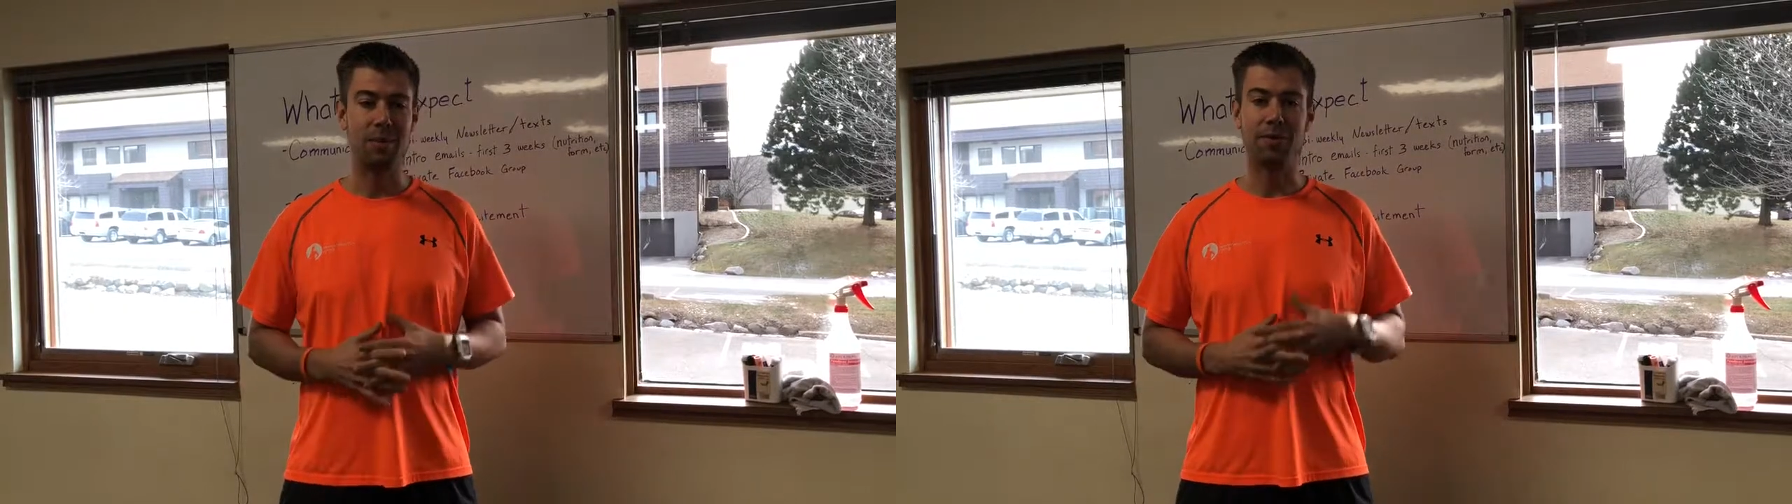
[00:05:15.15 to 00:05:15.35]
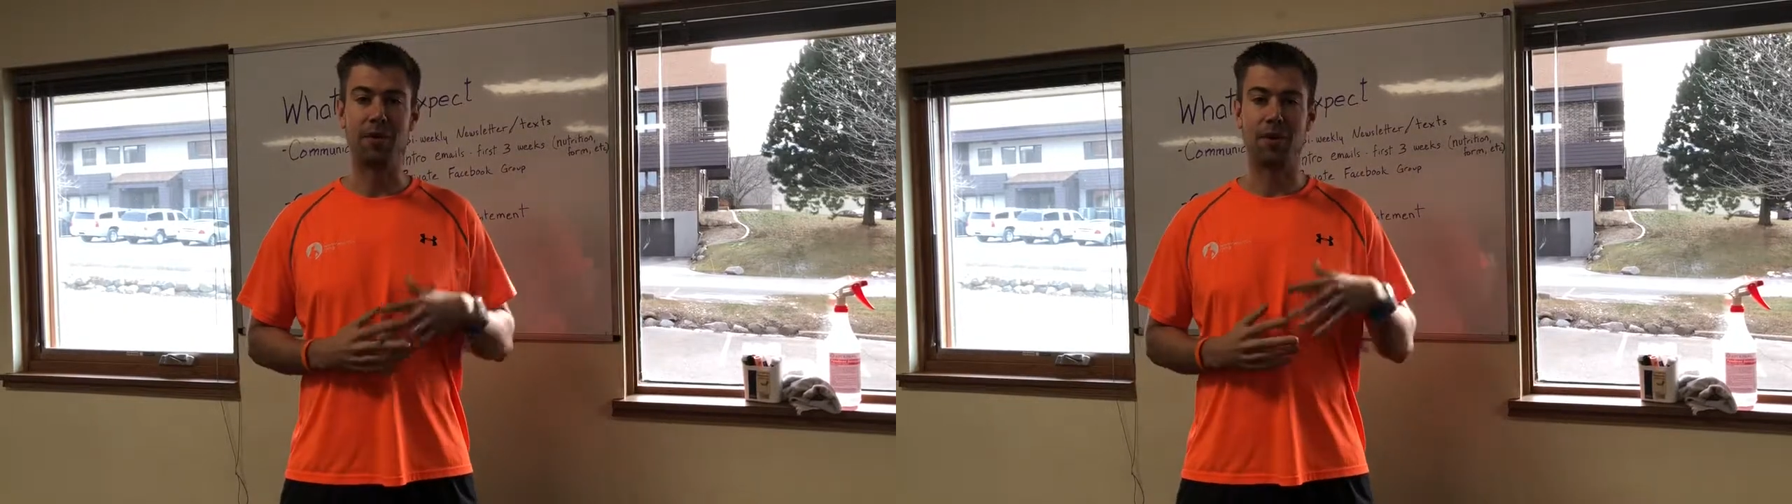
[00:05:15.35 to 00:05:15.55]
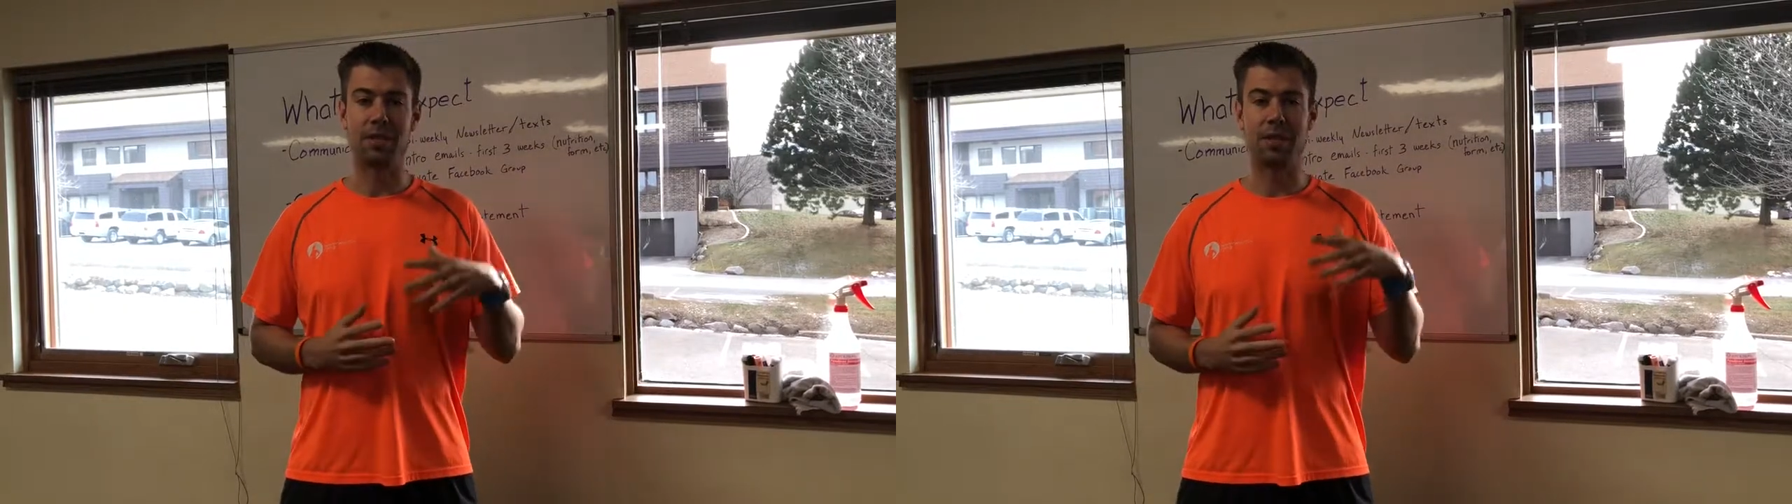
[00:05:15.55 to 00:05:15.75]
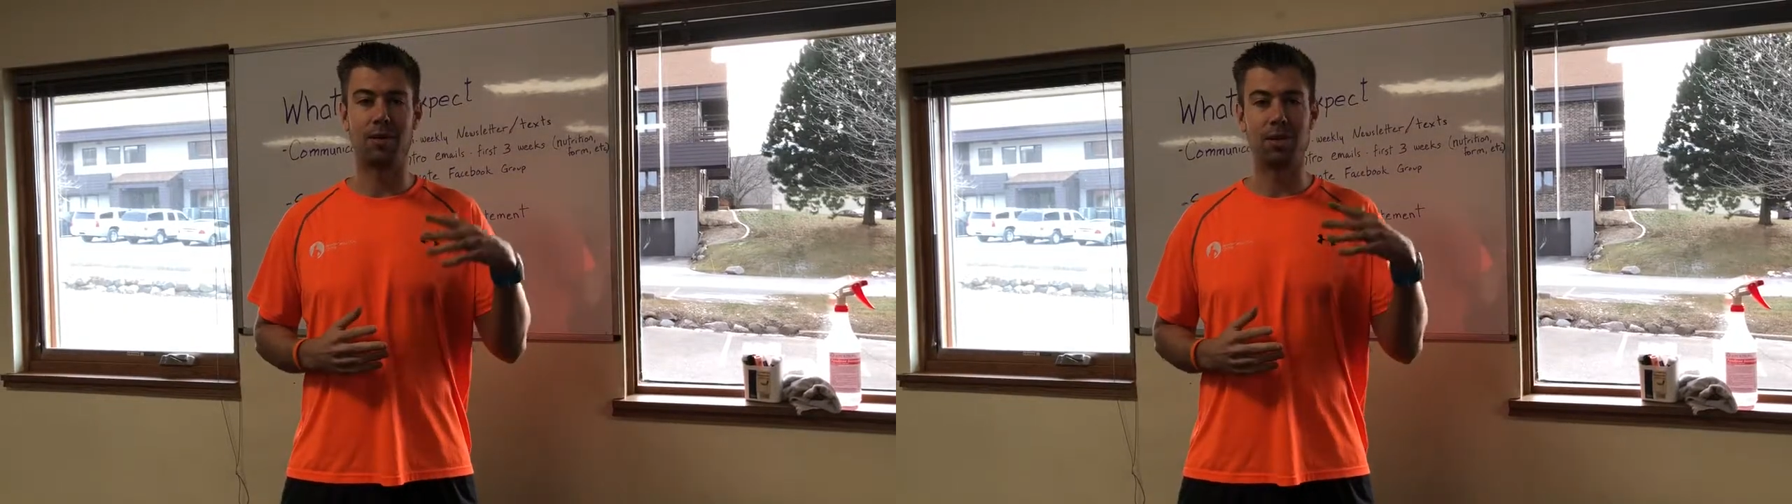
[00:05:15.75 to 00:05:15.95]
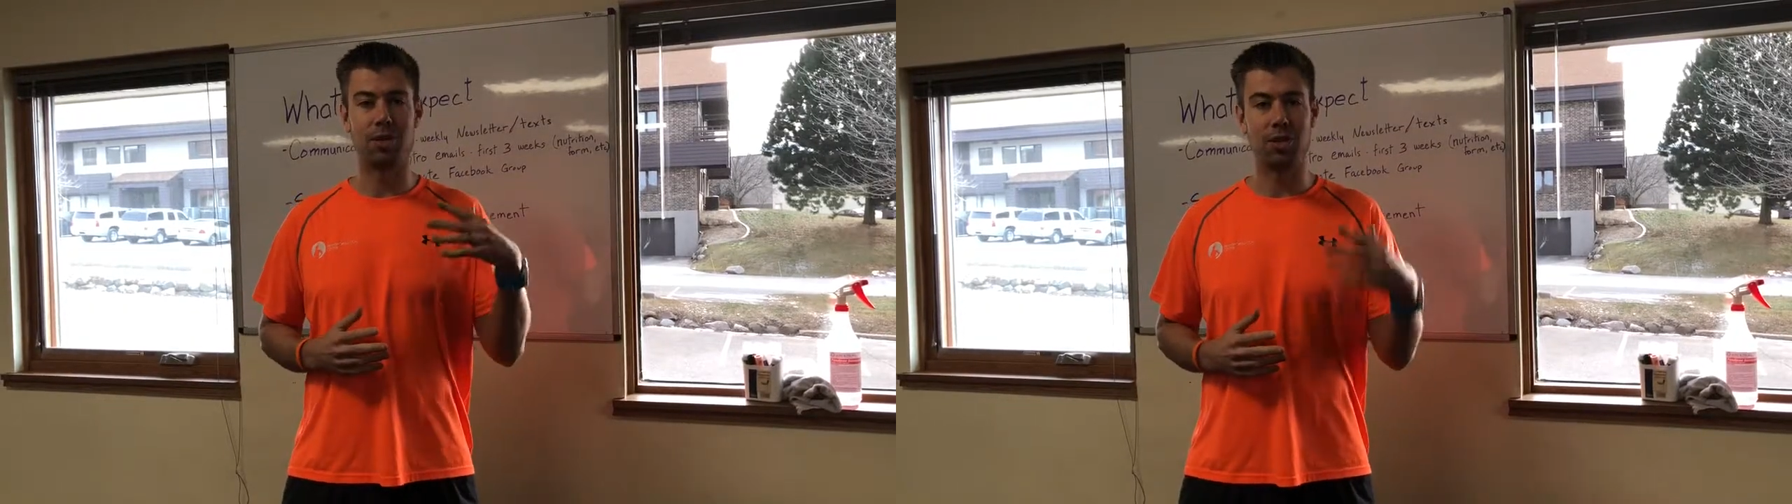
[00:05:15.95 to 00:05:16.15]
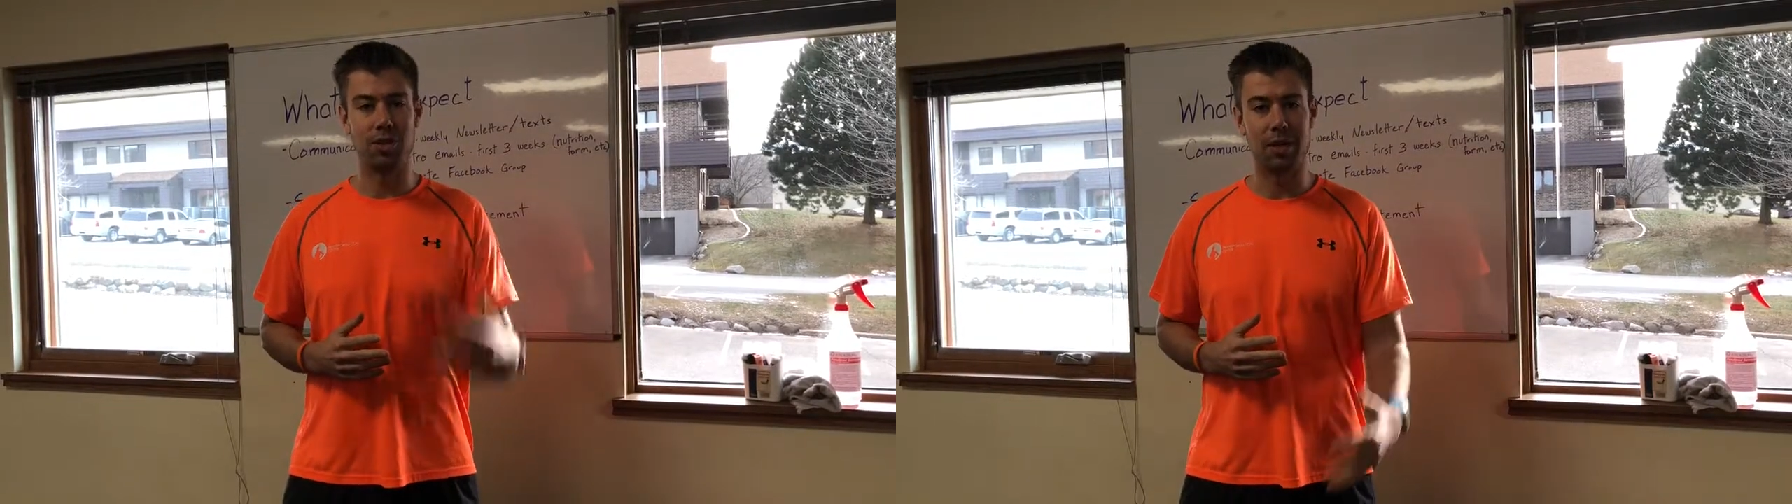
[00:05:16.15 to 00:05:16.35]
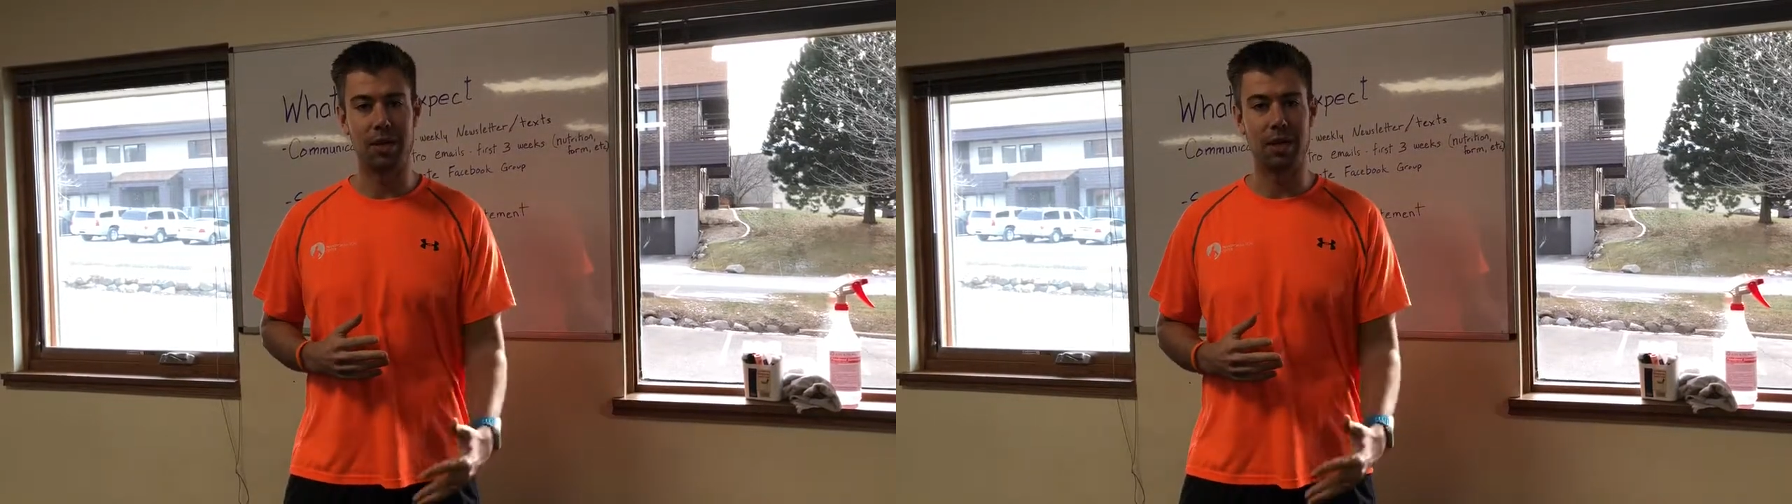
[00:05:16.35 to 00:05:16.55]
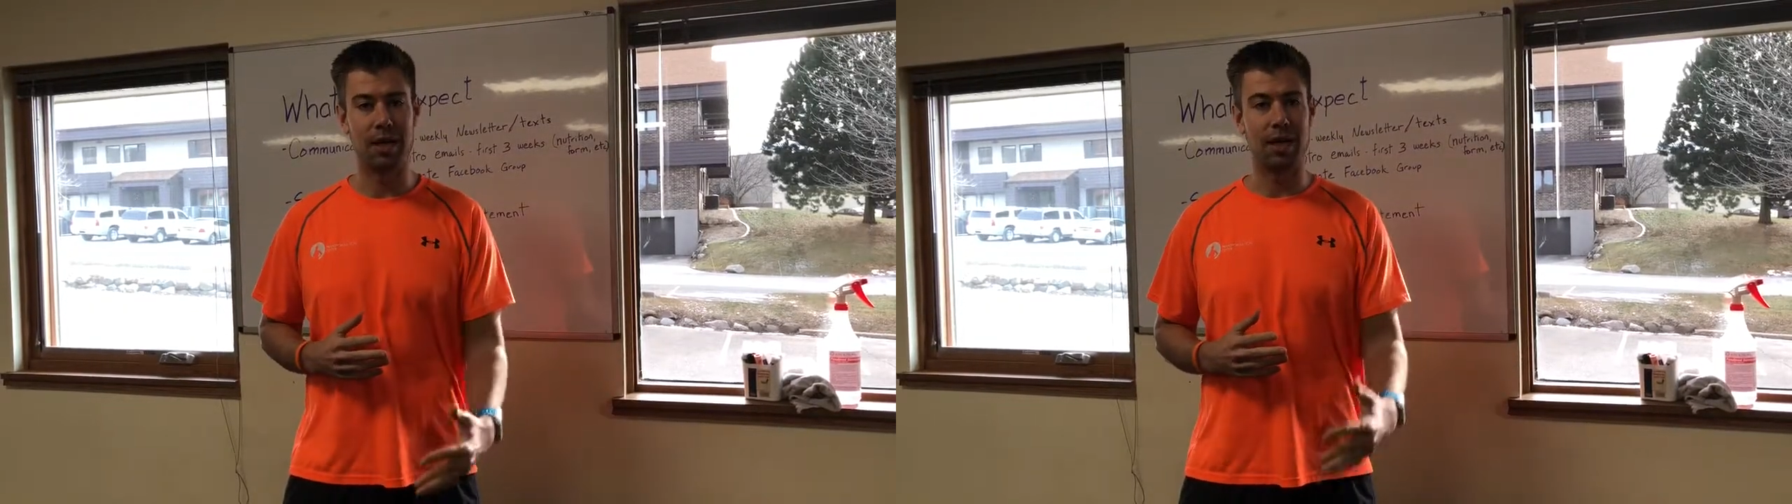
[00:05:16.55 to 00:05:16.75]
be focused on what you're doing,